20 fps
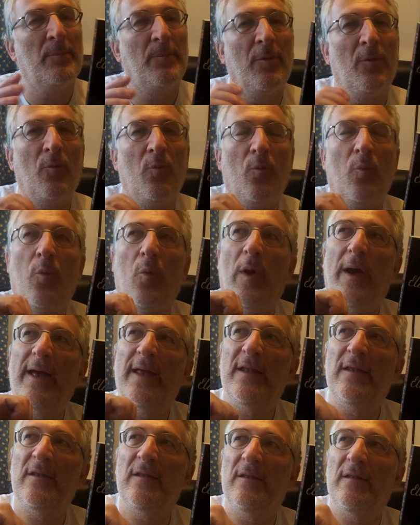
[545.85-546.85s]
But
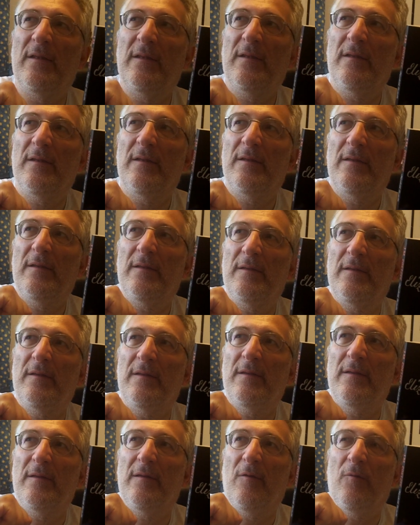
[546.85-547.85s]
when
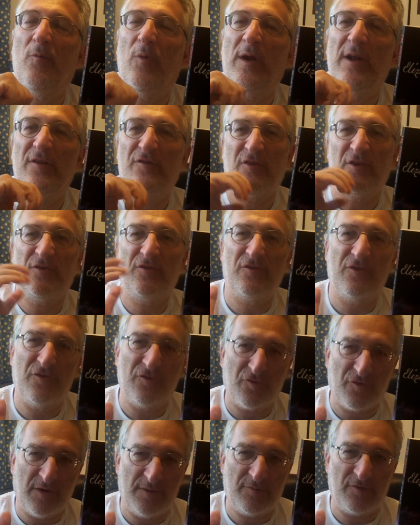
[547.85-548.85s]
it's just
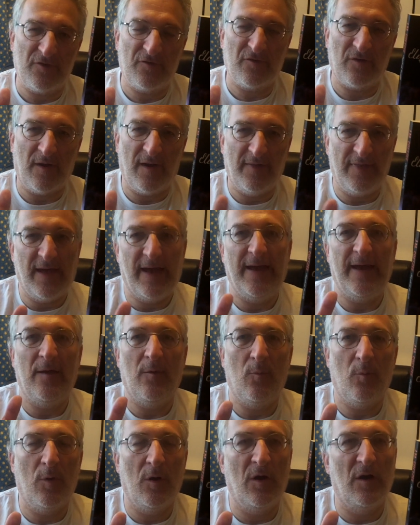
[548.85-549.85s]
descriptions like that,
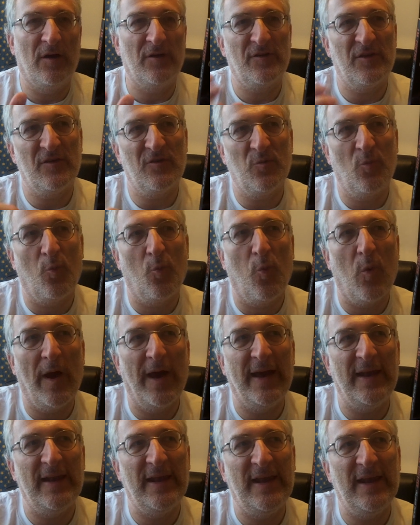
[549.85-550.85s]
it works. It's
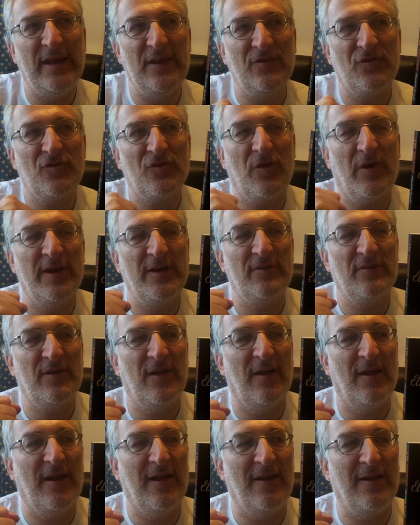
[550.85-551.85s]
when he's trying
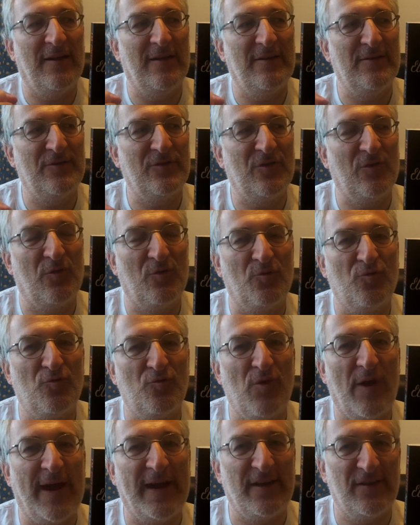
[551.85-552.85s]
to sort of
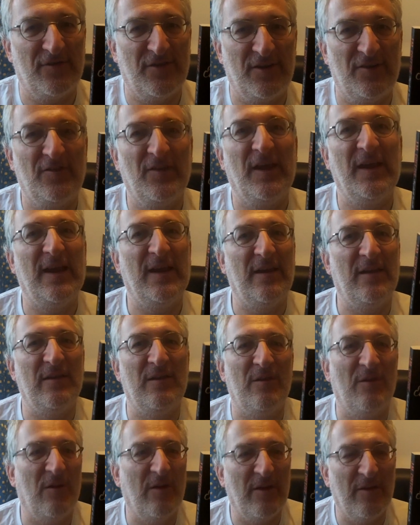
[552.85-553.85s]
ratchet in
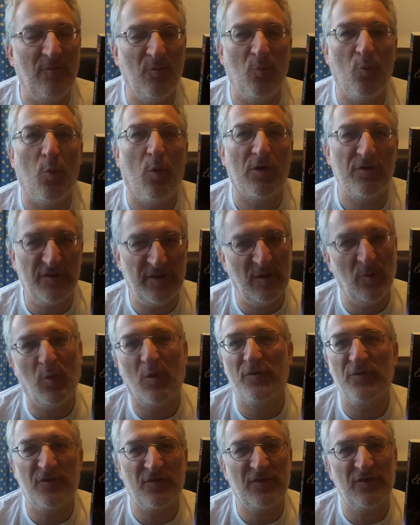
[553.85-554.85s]
what he
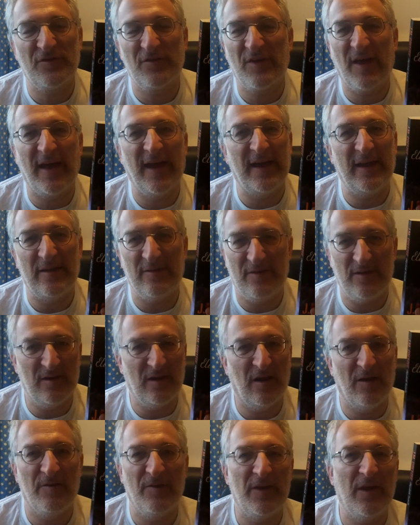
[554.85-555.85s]
wants to say,
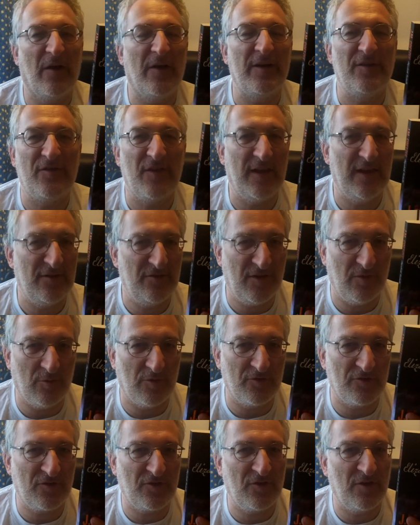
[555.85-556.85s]
the ideas he
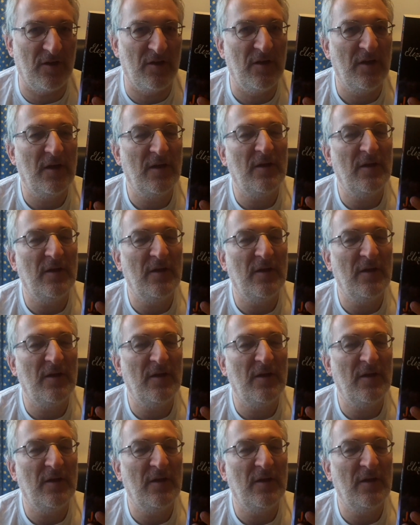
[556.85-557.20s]
wants to